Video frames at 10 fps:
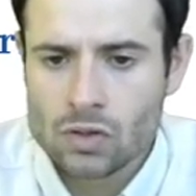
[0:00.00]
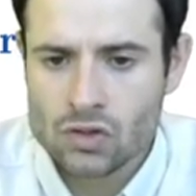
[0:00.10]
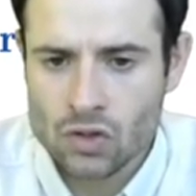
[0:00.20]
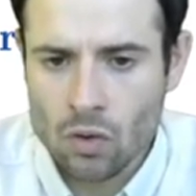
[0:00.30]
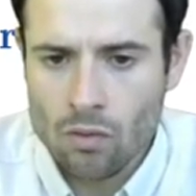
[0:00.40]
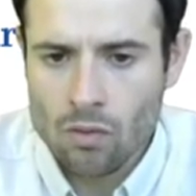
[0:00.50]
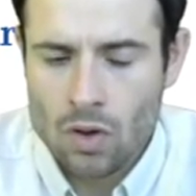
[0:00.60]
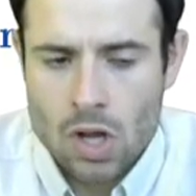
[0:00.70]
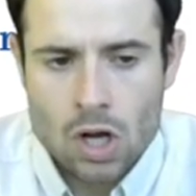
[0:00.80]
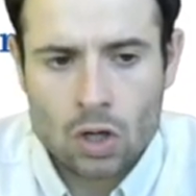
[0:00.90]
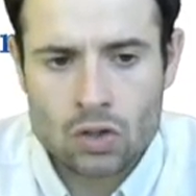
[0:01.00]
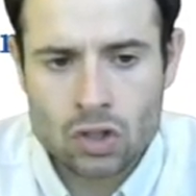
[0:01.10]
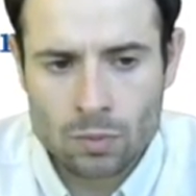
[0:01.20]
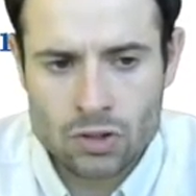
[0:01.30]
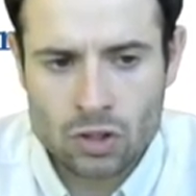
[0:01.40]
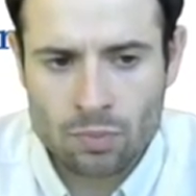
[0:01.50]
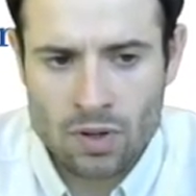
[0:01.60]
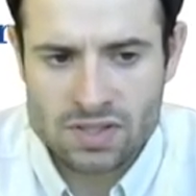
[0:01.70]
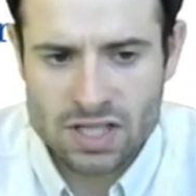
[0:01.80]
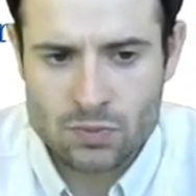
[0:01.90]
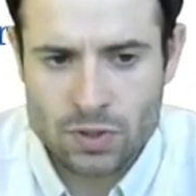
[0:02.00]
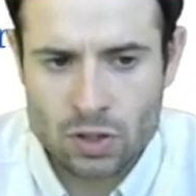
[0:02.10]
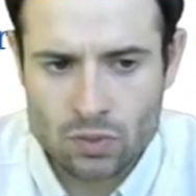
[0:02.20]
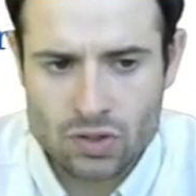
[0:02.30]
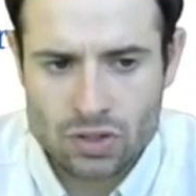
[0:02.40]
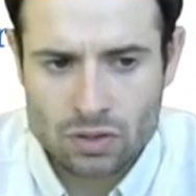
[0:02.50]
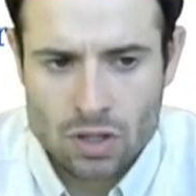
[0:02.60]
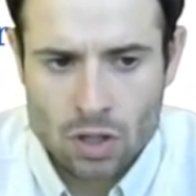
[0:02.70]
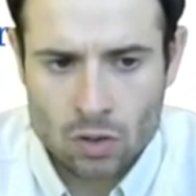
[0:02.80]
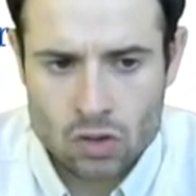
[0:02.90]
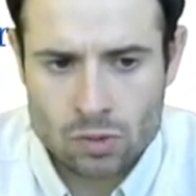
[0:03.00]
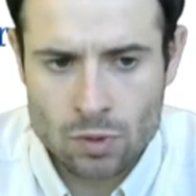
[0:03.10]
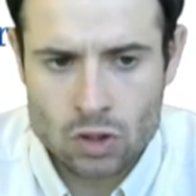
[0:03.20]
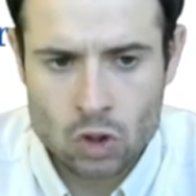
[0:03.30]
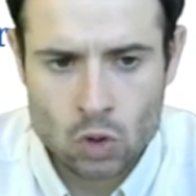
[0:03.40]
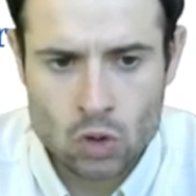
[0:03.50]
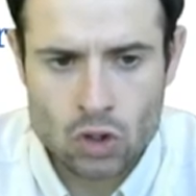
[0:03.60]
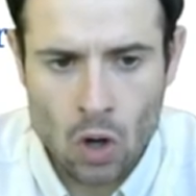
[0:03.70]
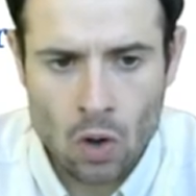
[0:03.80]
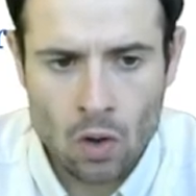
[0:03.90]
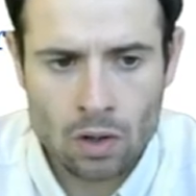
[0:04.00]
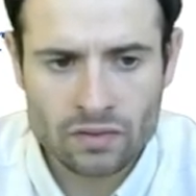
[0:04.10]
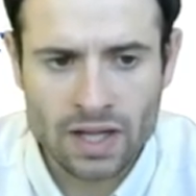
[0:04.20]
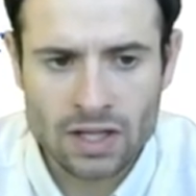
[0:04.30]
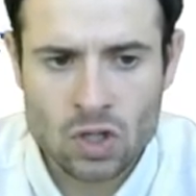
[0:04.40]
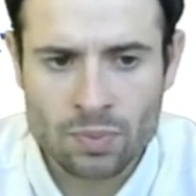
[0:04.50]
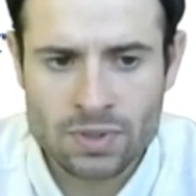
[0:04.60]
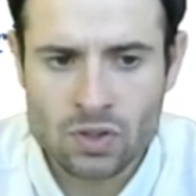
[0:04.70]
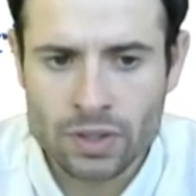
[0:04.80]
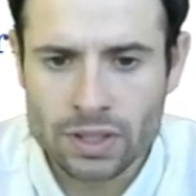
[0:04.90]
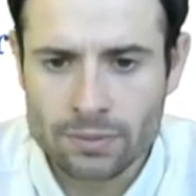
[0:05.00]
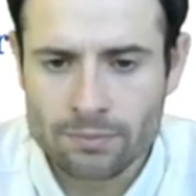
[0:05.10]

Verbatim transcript: So consumer surplus is reduced. Consumers lose all of that trapezoid.